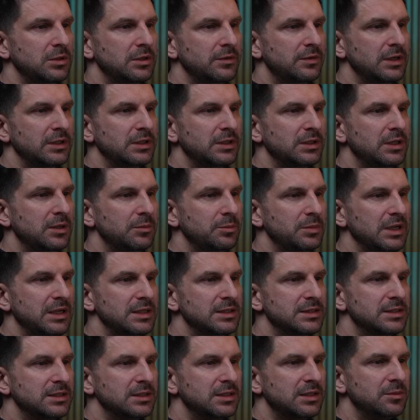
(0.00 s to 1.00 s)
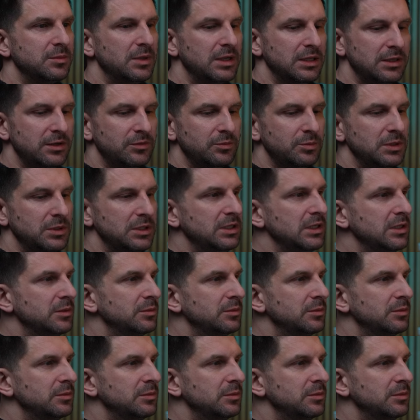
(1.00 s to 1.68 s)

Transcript: by 5 centimeters